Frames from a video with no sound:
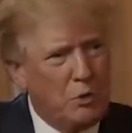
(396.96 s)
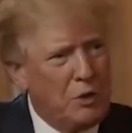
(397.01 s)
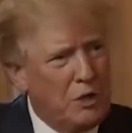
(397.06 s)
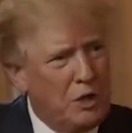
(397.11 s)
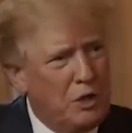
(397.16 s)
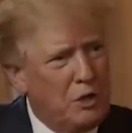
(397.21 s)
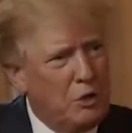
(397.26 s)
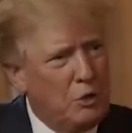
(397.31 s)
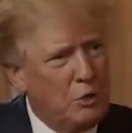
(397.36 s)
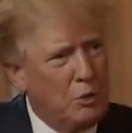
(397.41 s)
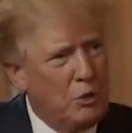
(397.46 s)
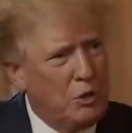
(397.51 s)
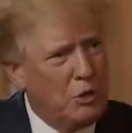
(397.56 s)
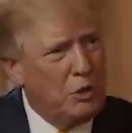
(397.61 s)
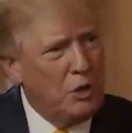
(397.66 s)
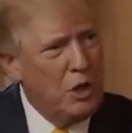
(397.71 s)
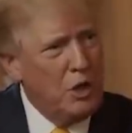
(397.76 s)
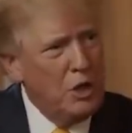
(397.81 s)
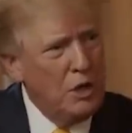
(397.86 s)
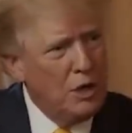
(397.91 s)
what they do with
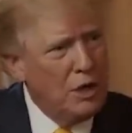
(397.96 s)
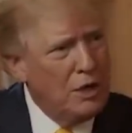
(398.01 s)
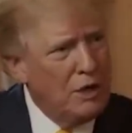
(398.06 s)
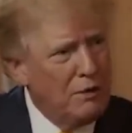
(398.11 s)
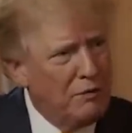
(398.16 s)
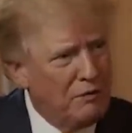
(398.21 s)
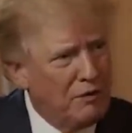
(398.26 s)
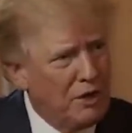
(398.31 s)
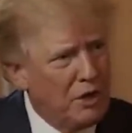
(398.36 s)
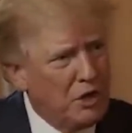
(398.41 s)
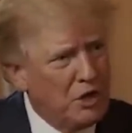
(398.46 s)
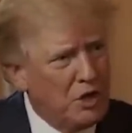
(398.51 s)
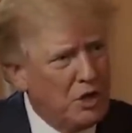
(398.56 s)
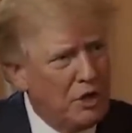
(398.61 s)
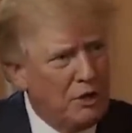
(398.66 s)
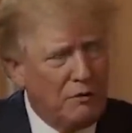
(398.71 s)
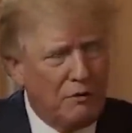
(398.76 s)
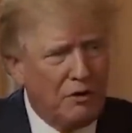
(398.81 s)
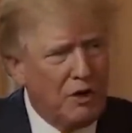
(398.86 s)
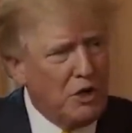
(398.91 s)
inflation.
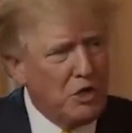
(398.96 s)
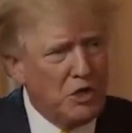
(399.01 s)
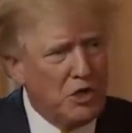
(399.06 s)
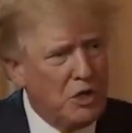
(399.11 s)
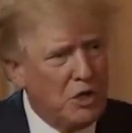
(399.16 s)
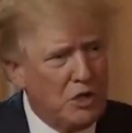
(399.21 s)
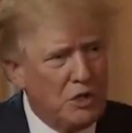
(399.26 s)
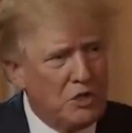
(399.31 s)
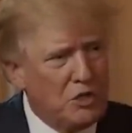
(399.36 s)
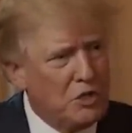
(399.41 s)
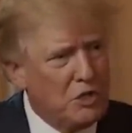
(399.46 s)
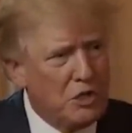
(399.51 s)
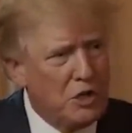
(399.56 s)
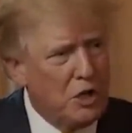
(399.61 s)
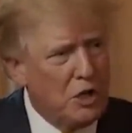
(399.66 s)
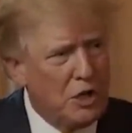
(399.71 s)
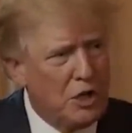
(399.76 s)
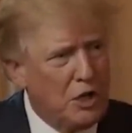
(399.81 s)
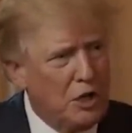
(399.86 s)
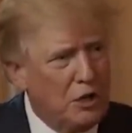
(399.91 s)
Inflation is
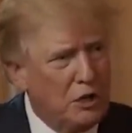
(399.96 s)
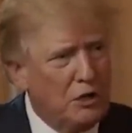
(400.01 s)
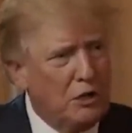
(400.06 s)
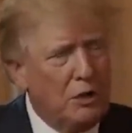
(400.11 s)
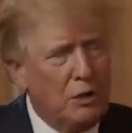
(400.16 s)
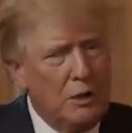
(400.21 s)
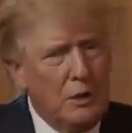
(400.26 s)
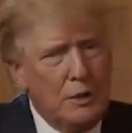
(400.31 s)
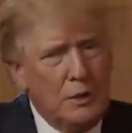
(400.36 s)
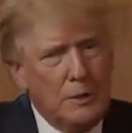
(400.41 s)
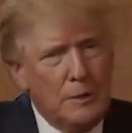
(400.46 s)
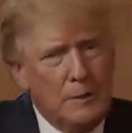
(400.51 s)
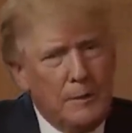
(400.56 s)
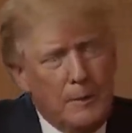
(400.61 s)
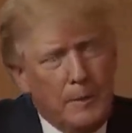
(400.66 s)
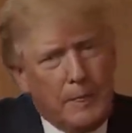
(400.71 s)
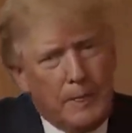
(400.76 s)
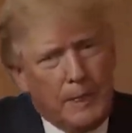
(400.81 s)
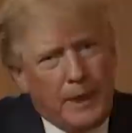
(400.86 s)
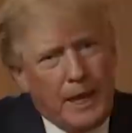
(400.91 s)
a killer
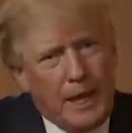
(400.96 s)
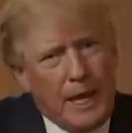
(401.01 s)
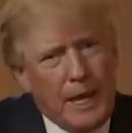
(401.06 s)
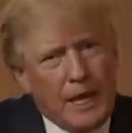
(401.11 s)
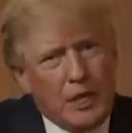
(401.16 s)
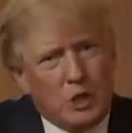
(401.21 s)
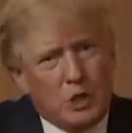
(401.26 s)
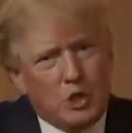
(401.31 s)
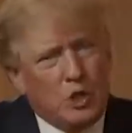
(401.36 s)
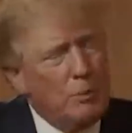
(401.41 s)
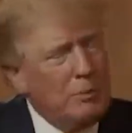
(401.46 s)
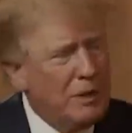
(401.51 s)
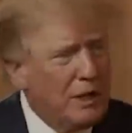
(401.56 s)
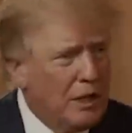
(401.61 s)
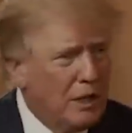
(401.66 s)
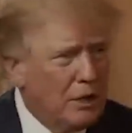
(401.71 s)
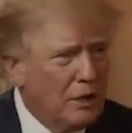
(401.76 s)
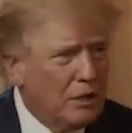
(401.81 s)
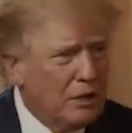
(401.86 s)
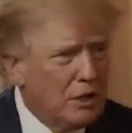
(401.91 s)
and so many
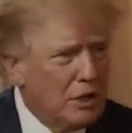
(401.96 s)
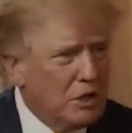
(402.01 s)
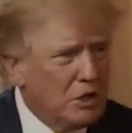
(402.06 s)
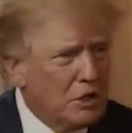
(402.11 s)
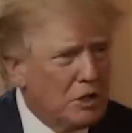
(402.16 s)
other things.